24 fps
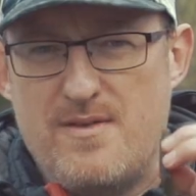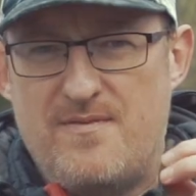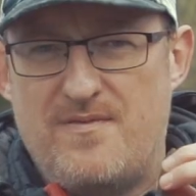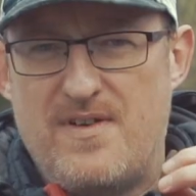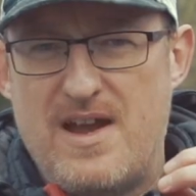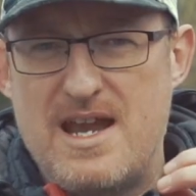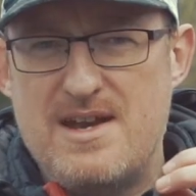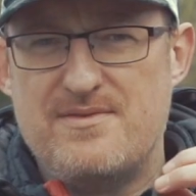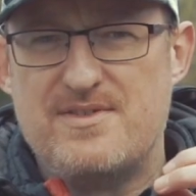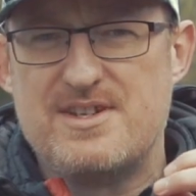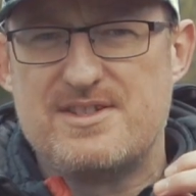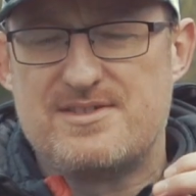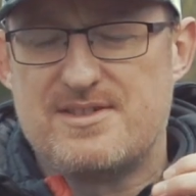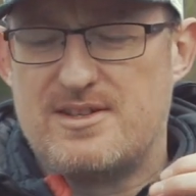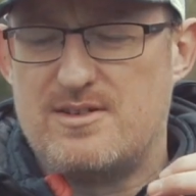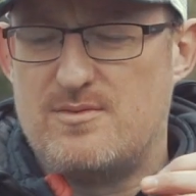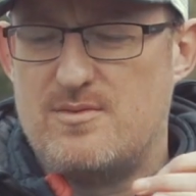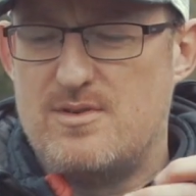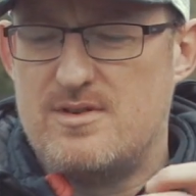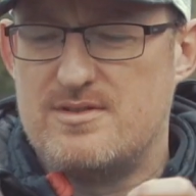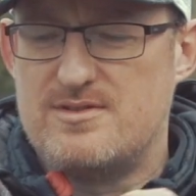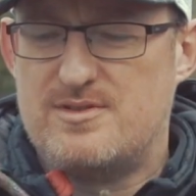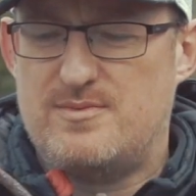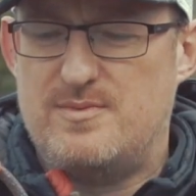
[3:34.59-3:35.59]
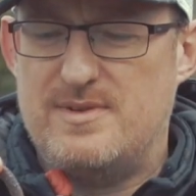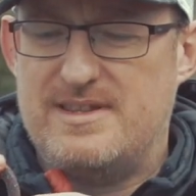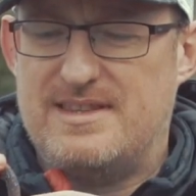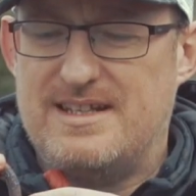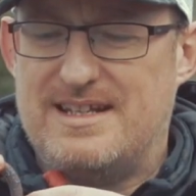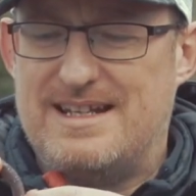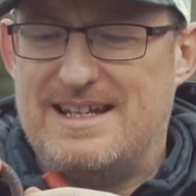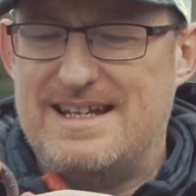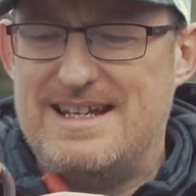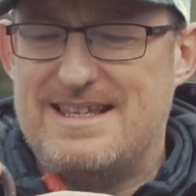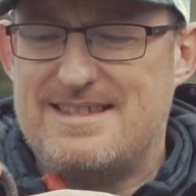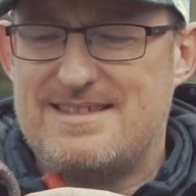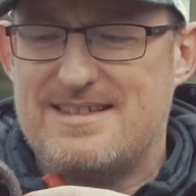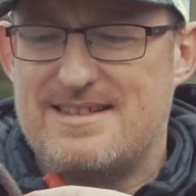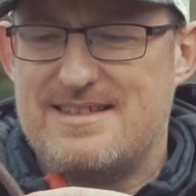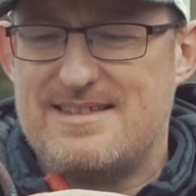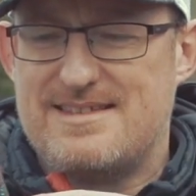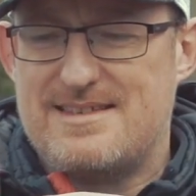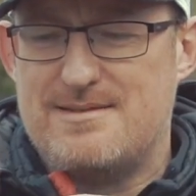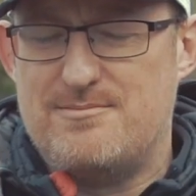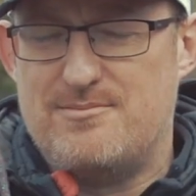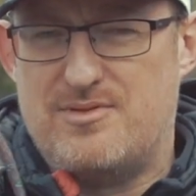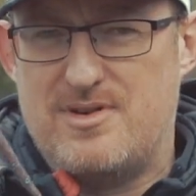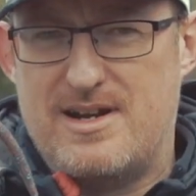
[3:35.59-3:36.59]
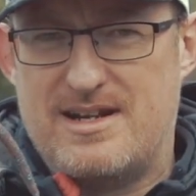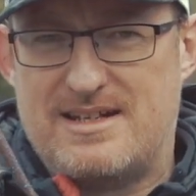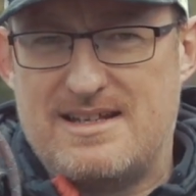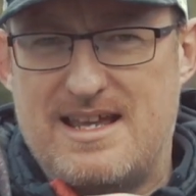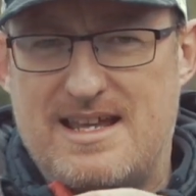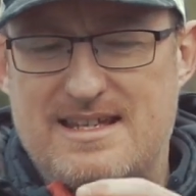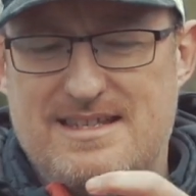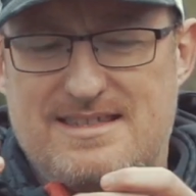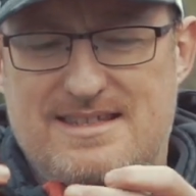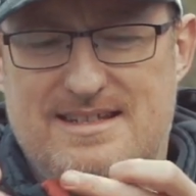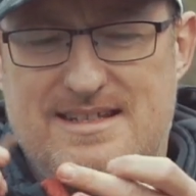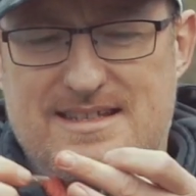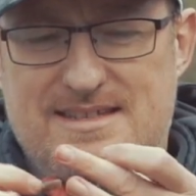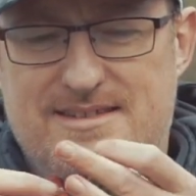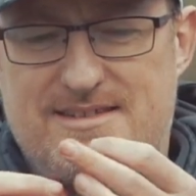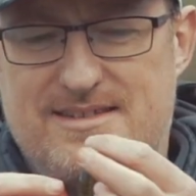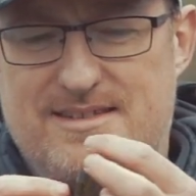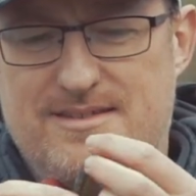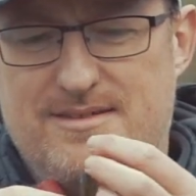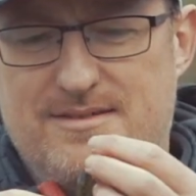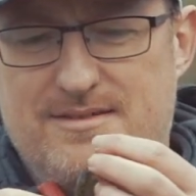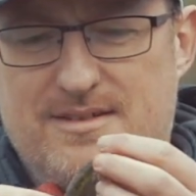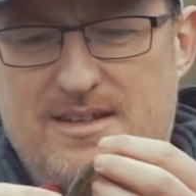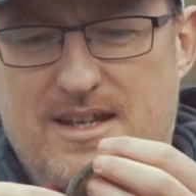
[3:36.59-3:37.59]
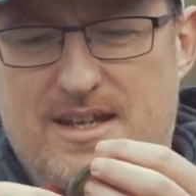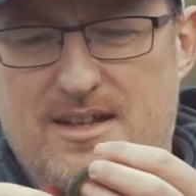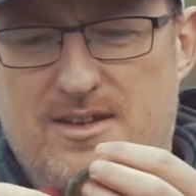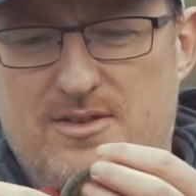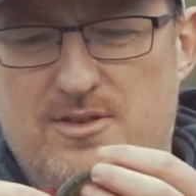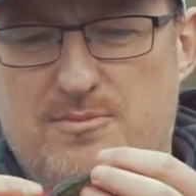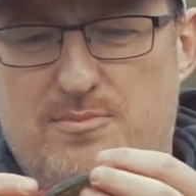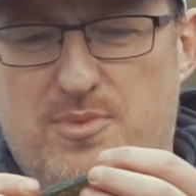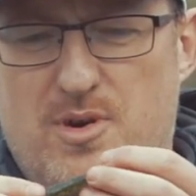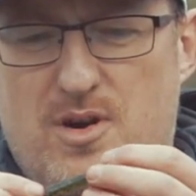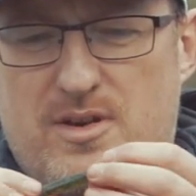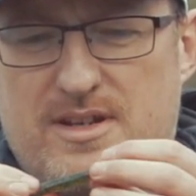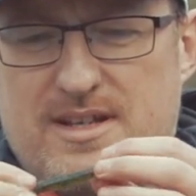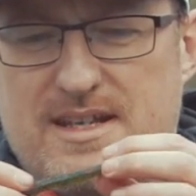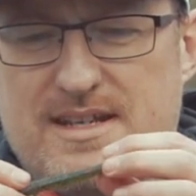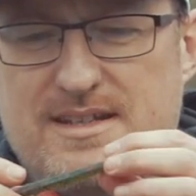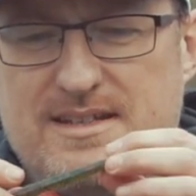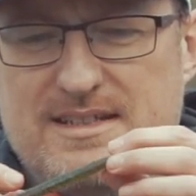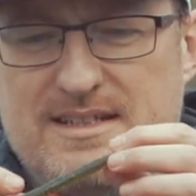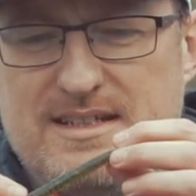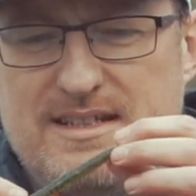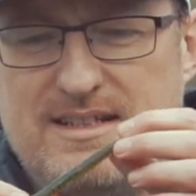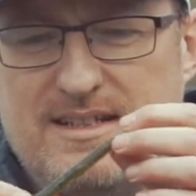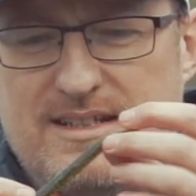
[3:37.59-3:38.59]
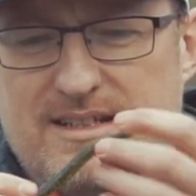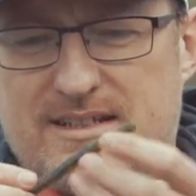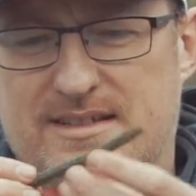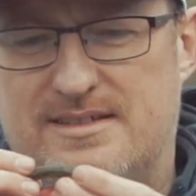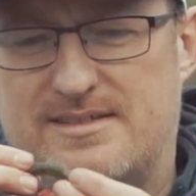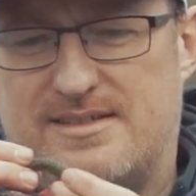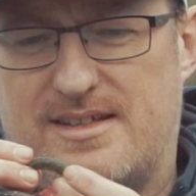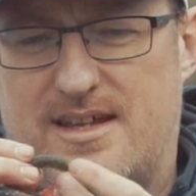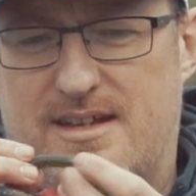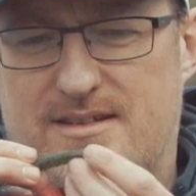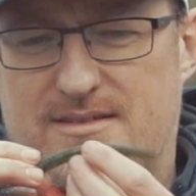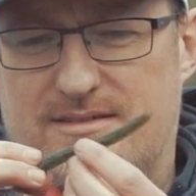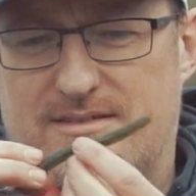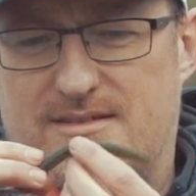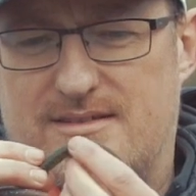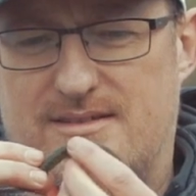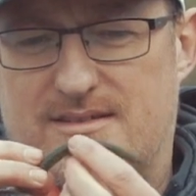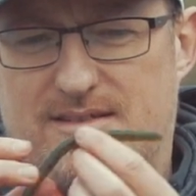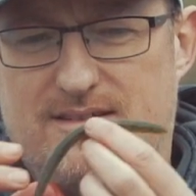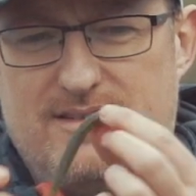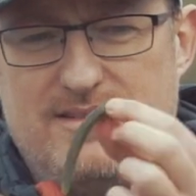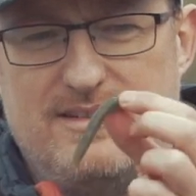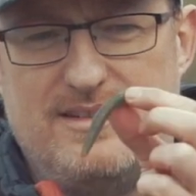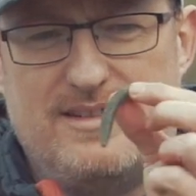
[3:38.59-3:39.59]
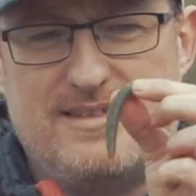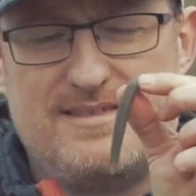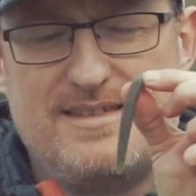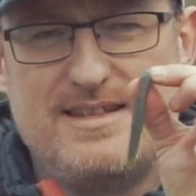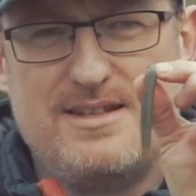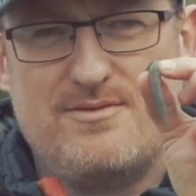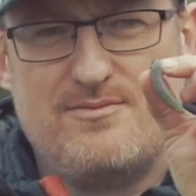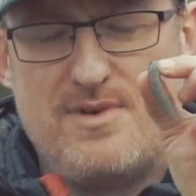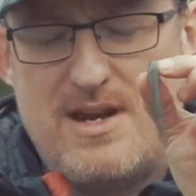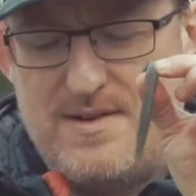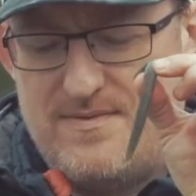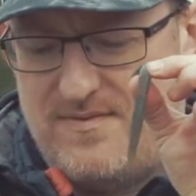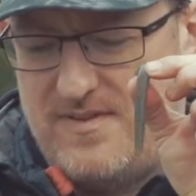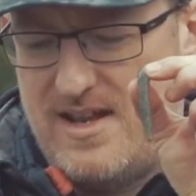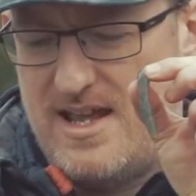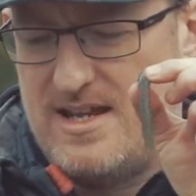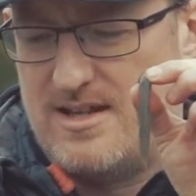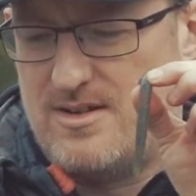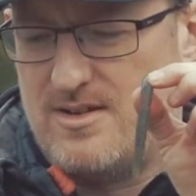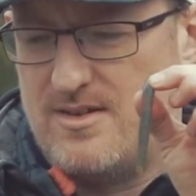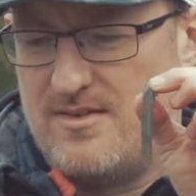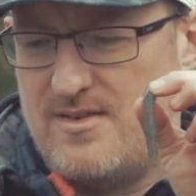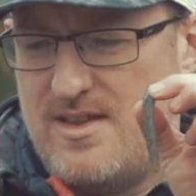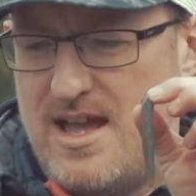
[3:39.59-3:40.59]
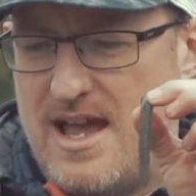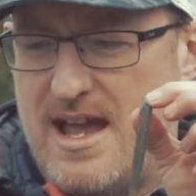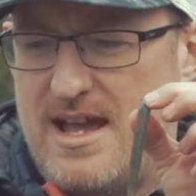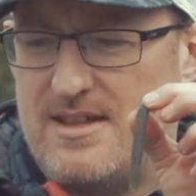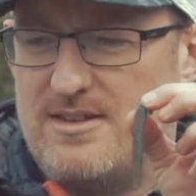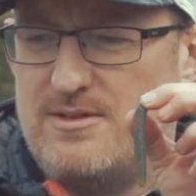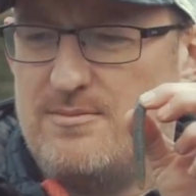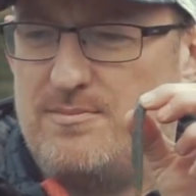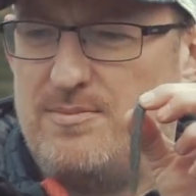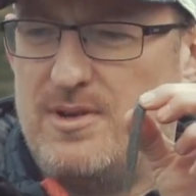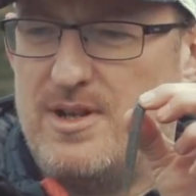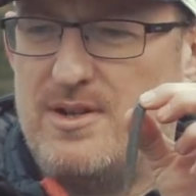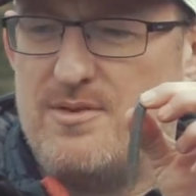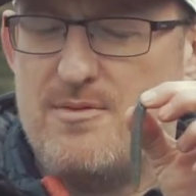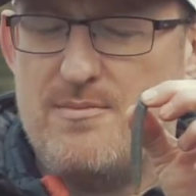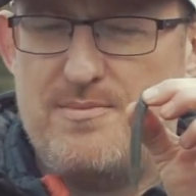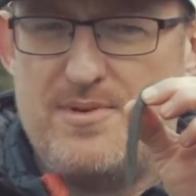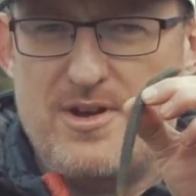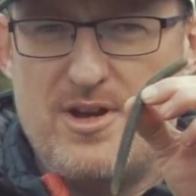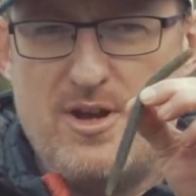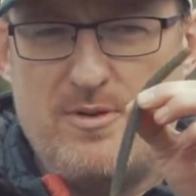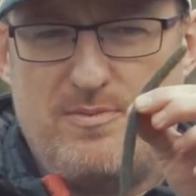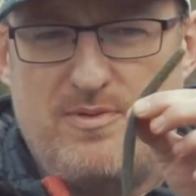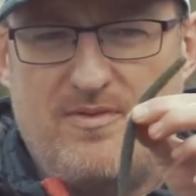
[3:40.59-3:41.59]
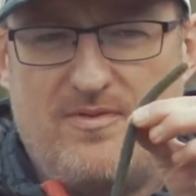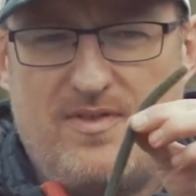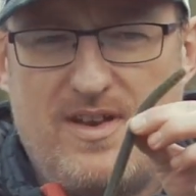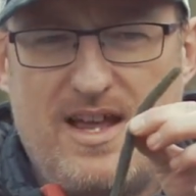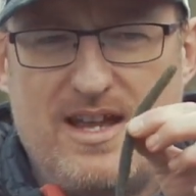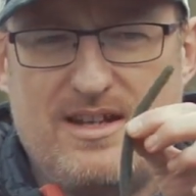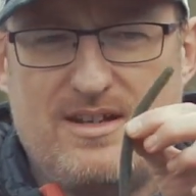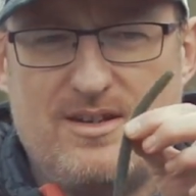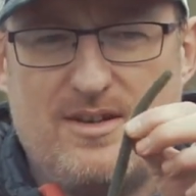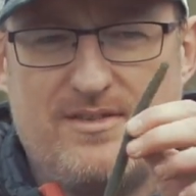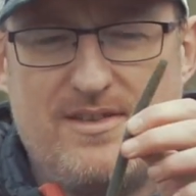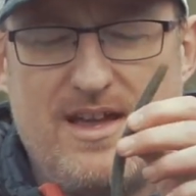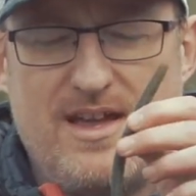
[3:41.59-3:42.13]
favourites are the ones with the glitter that's impregnated into the body. So you can see the red flake on that and the blue and purple flake on